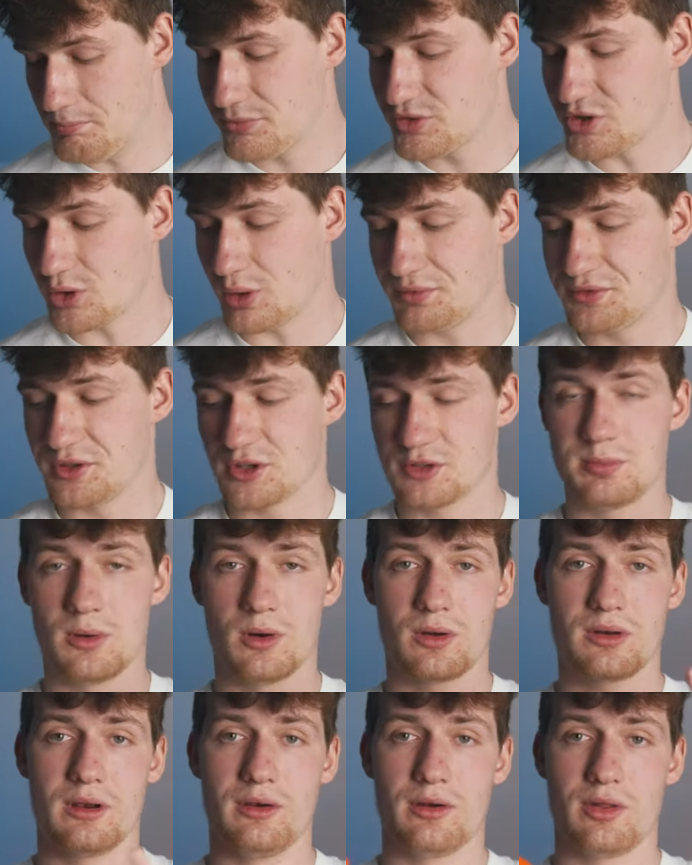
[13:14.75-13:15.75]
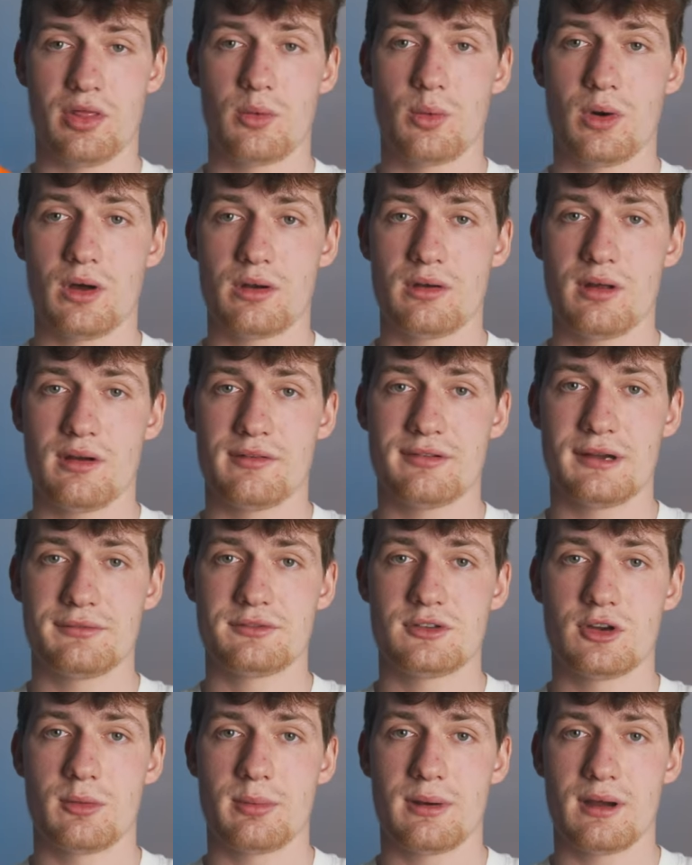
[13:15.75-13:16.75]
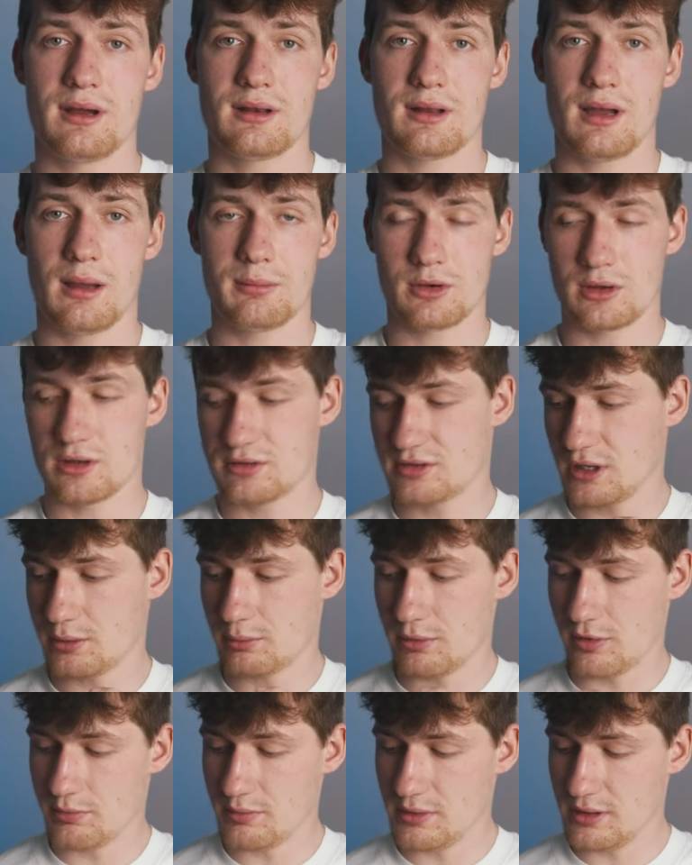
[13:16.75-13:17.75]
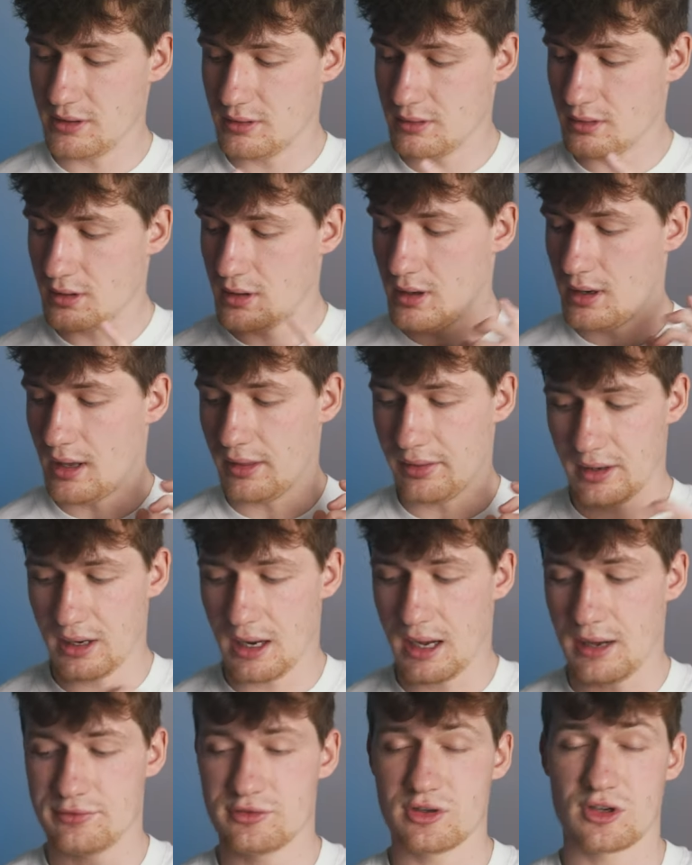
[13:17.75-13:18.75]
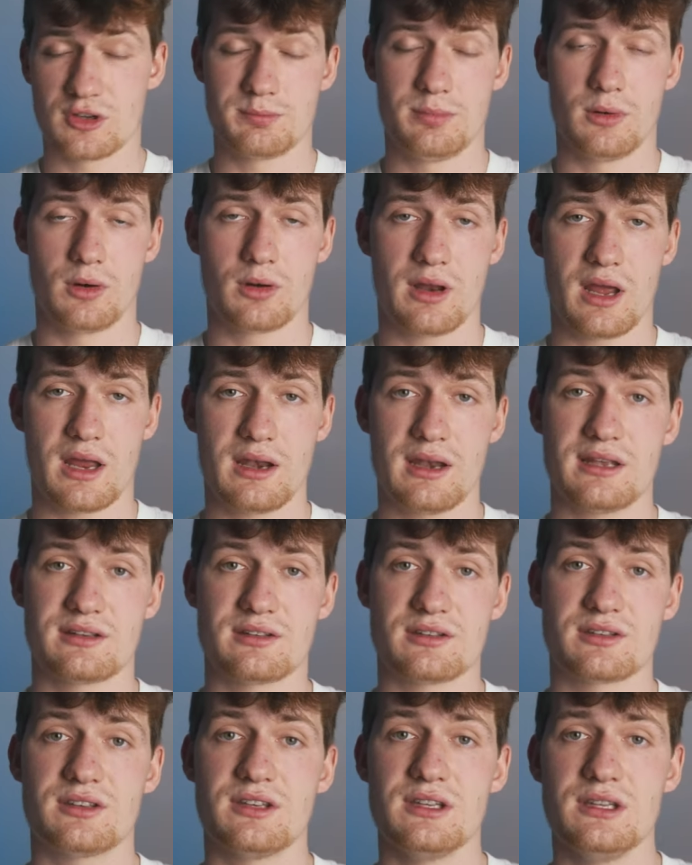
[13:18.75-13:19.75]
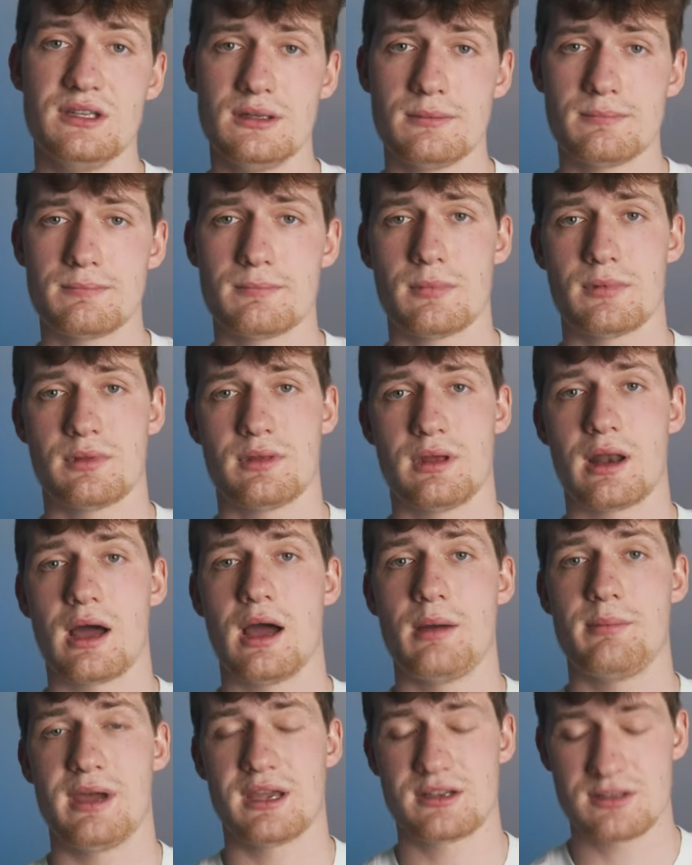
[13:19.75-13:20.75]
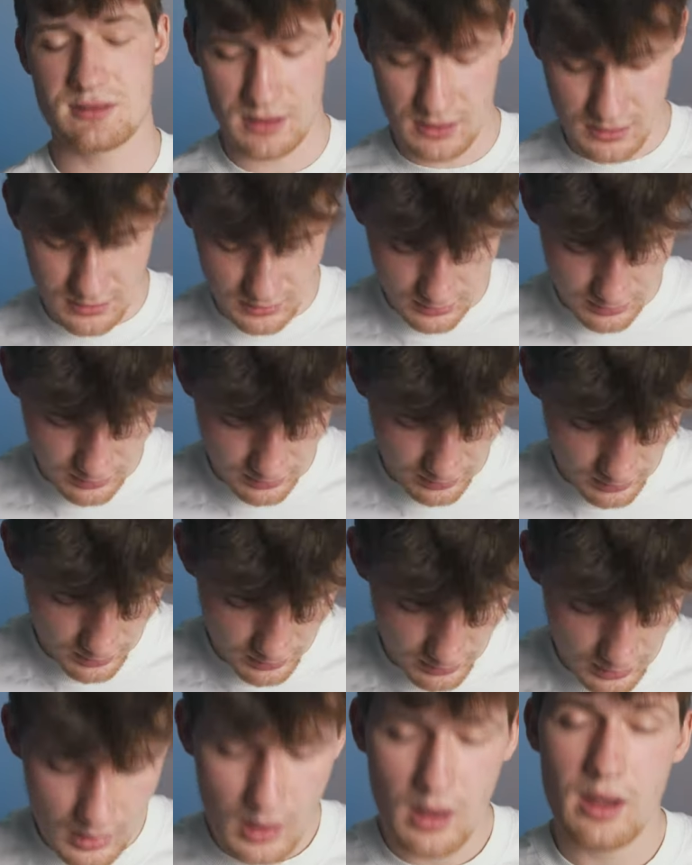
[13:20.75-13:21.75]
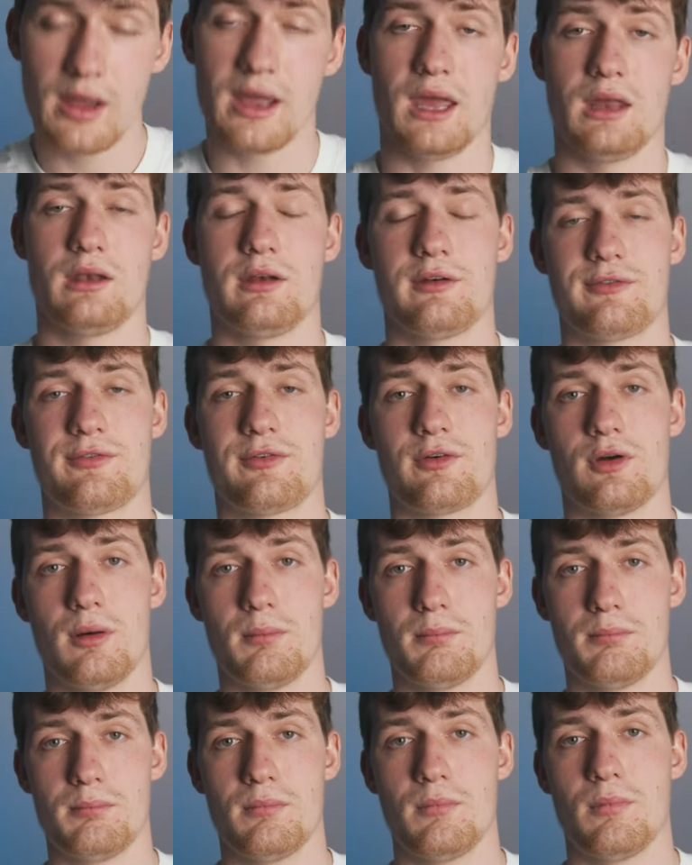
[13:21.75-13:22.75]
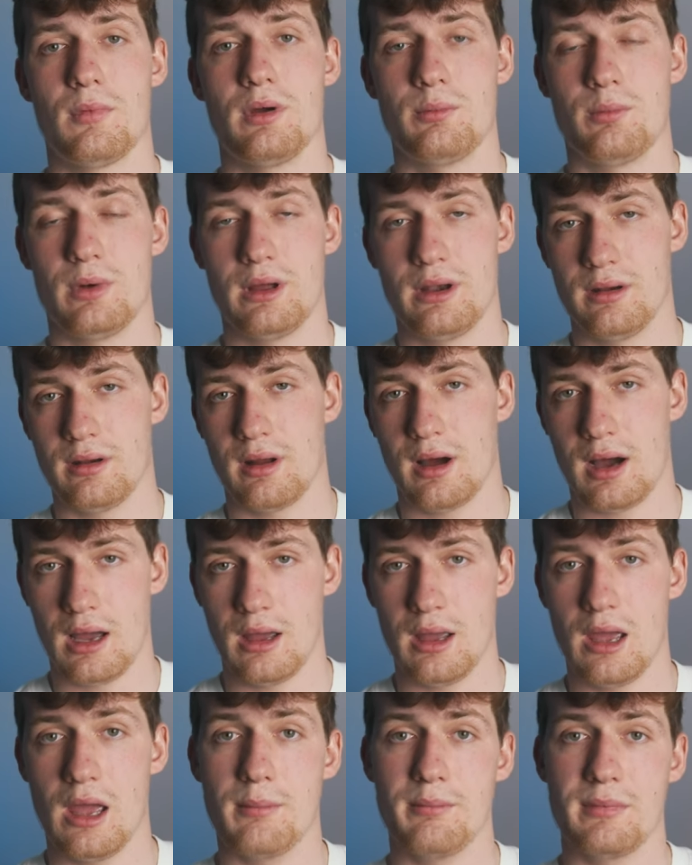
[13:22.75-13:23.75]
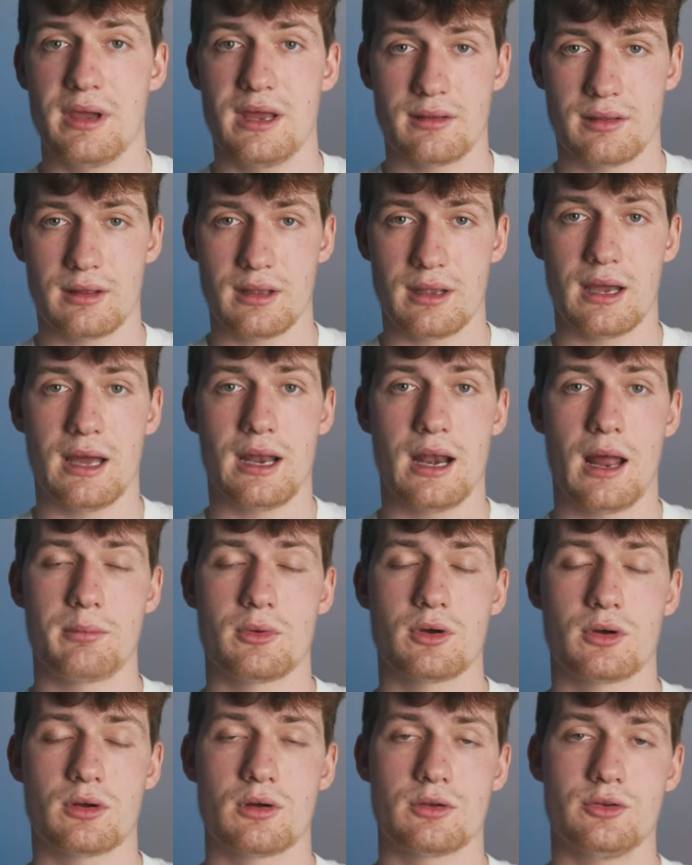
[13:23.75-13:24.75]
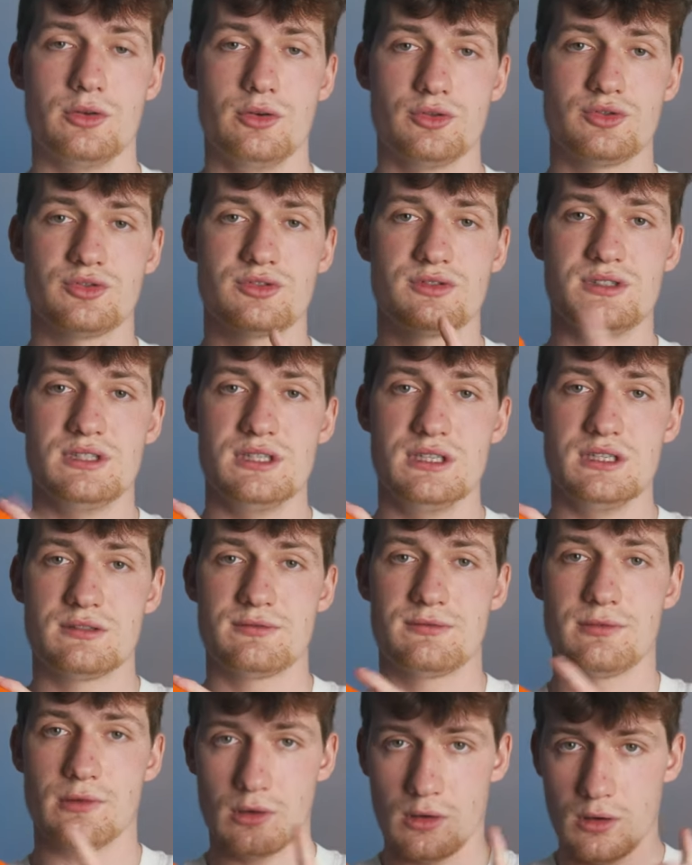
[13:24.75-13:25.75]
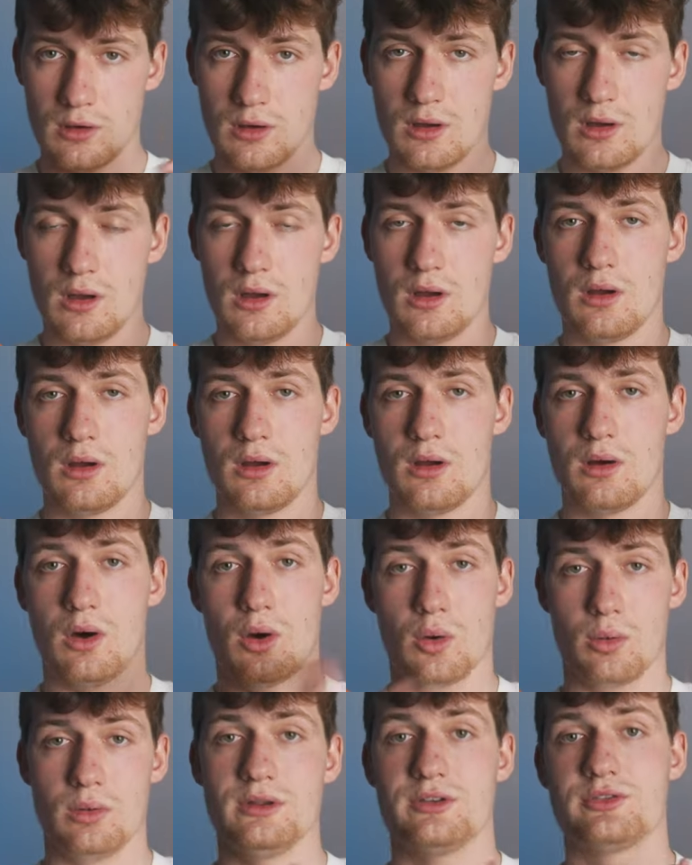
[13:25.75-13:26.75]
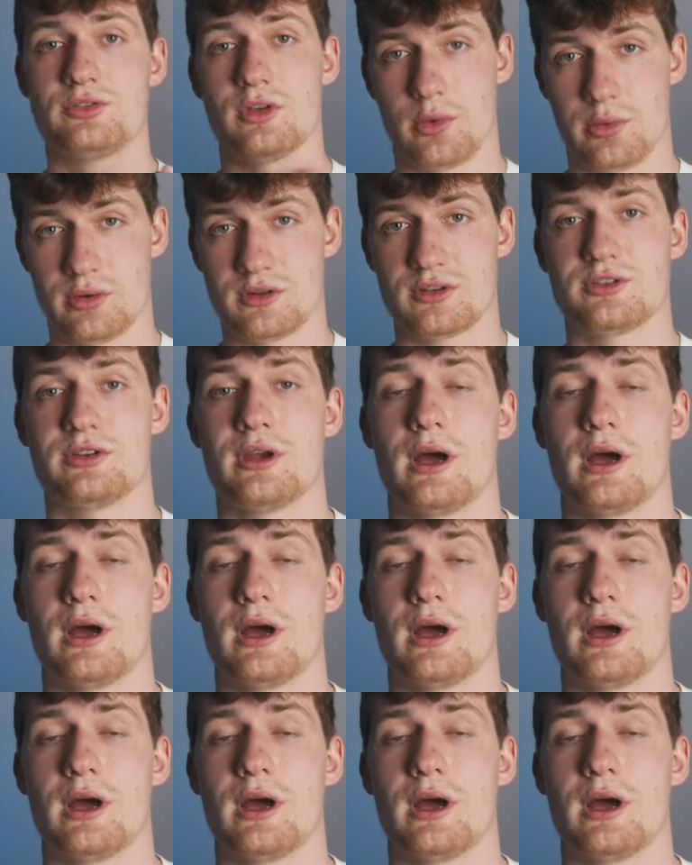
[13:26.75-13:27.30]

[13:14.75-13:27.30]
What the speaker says: So I've just bought another one, 5 terabyte, I'm gonna take with me. And then I've just bought an SSD that I'm actually gonna edit from when I am editing, and I'm gonna use these for only storage